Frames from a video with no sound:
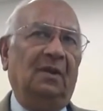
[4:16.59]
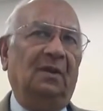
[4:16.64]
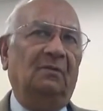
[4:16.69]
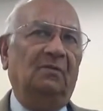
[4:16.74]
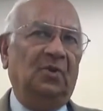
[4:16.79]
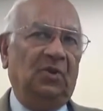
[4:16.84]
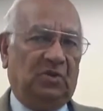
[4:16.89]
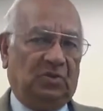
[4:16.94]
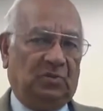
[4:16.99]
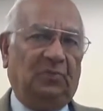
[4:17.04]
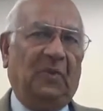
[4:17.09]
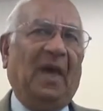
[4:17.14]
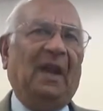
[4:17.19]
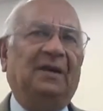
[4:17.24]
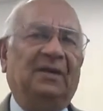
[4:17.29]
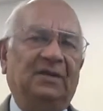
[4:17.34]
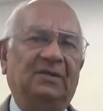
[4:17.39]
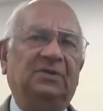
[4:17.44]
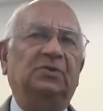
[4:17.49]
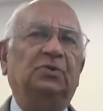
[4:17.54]

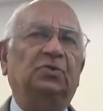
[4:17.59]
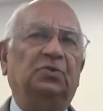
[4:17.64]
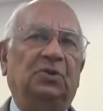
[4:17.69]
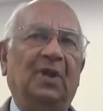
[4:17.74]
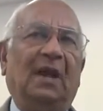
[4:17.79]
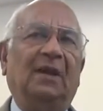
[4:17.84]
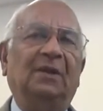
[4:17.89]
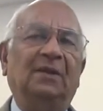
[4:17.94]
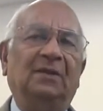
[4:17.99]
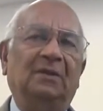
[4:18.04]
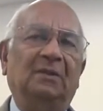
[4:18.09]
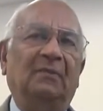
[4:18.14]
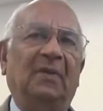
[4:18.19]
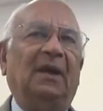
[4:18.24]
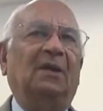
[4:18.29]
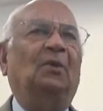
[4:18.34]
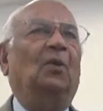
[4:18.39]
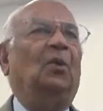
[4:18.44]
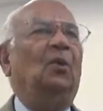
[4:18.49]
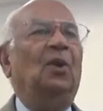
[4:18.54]
Municipalities use that in the
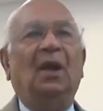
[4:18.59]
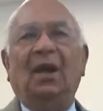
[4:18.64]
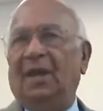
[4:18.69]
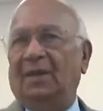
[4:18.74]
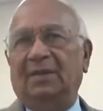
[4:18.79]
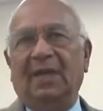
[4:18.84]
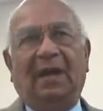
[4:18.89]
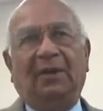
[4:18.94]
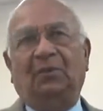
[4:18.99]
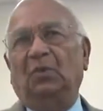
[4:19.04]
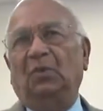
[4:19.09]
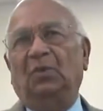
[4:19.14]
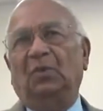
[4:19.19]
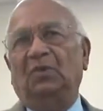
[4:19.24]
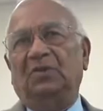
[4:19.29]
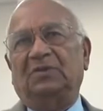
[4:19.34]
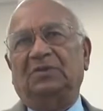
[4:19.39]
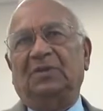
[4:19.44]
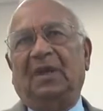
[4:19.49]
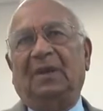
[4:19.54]
manhole, and that will do
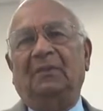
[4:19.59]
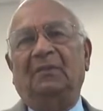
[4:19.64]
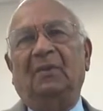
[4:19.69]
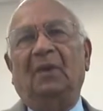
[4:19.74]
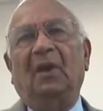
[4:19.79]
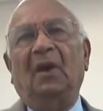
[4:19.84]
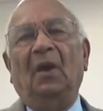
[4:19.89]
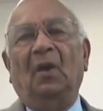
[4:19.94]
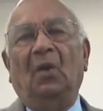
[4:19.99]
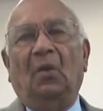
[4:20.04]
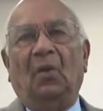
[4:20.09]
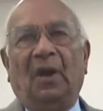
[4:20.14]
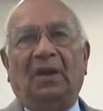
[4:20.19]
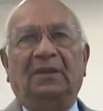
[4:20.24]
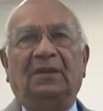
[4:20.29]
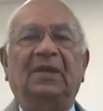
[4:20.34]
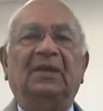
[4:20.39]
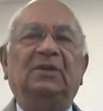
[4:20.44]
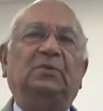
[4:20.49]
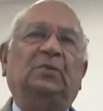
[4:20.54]
the same. What
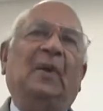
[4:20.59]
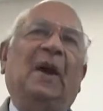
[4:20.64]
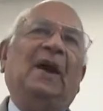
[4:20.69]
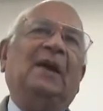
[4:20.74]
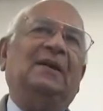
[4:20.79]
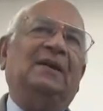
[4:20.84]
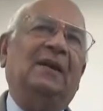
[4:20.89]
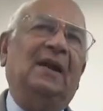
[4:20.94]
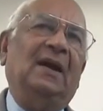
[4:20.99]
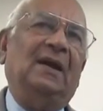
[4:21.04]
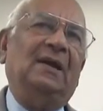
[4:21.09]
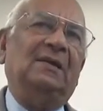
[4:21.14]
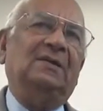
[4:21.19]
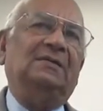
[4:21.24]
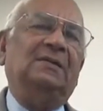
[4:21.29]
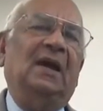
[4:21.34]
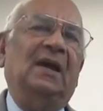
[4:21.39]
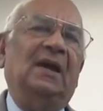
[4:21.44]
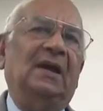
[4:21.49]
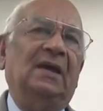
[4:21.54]
this product does,
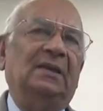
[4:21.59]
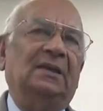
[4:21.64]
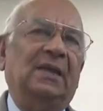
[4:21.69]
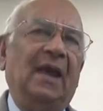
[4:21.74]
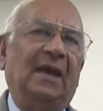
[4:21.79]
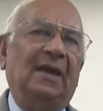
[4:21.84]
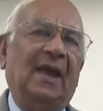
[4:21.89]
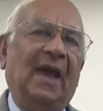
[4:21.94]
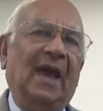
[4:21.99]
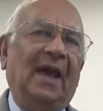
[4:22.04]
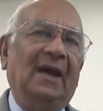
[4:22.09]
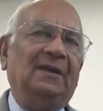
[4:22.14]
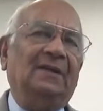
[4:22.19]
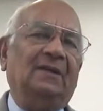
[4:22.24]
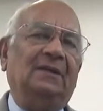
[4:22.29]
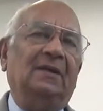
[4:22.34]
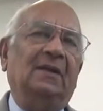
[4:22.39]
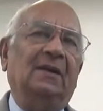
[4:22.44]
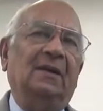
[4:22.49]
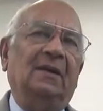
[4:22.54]
that
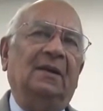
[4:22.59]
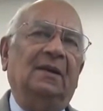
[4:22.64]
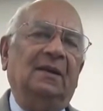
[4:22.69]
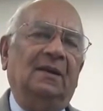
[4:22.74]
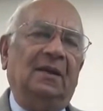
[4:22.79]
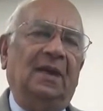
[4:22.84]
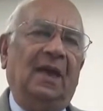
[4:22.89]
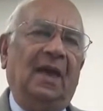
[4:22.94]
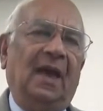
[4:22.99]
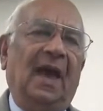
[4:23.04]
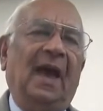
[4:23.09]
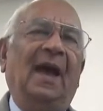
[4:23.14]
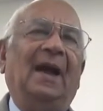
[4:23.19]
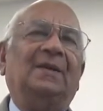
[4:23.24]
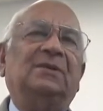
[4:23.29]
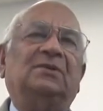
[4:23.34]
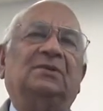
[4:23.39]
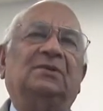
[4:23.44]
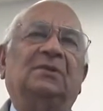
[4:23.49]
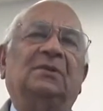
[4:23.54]

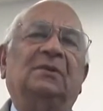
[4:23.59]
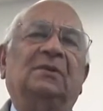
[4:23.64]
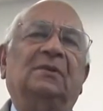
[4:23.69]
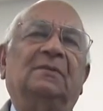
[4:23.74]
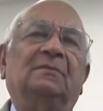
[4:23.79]
acts